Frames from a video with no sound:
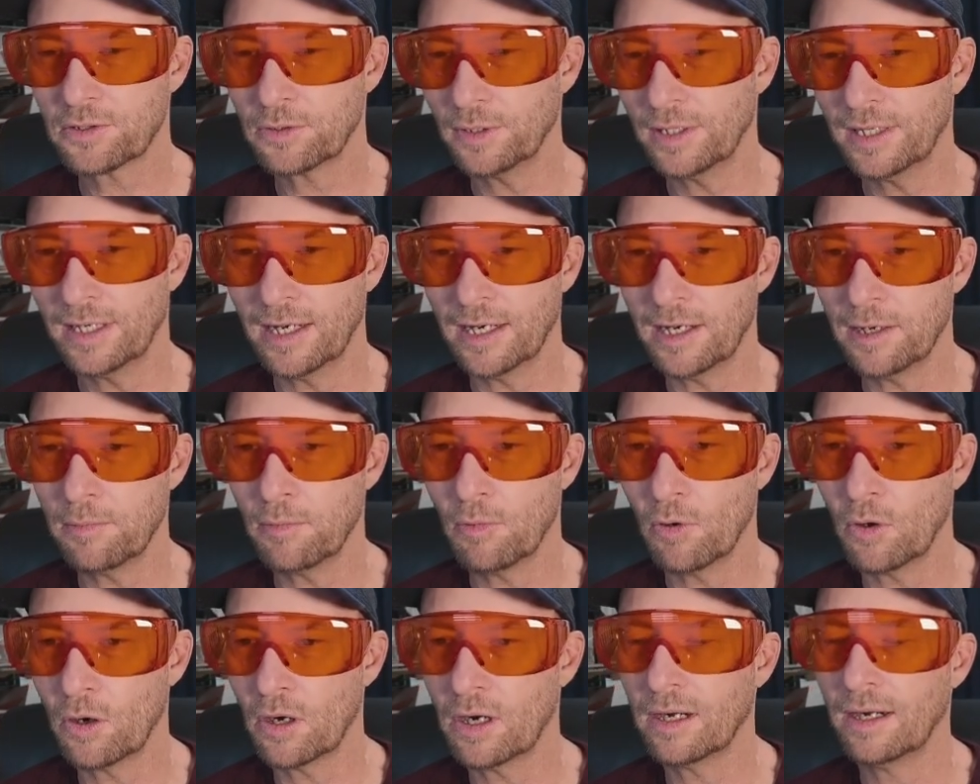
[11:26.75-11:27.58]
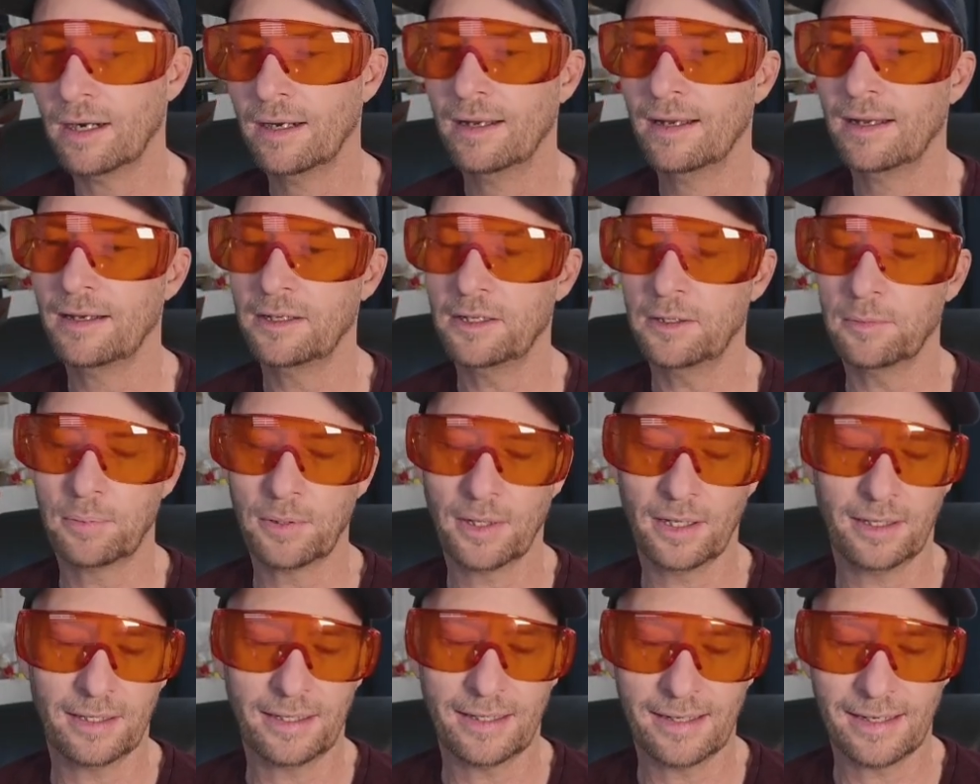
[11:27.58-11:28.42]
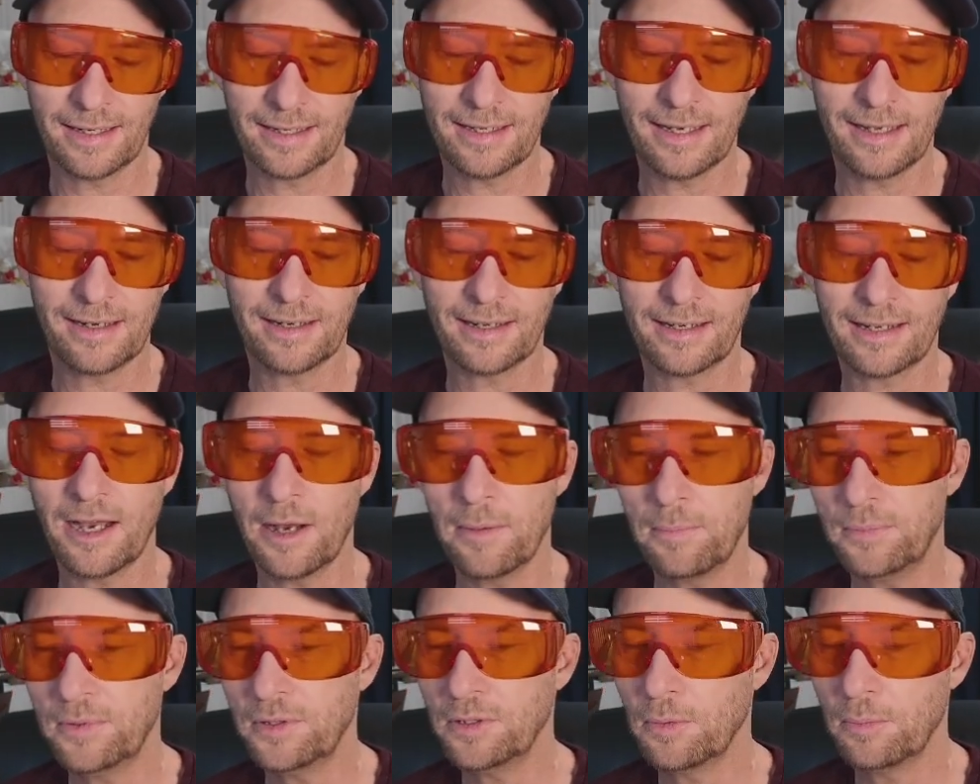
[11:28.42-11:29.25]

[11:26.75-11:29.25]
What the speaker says: grid anymore. You're probably going to cut a couple.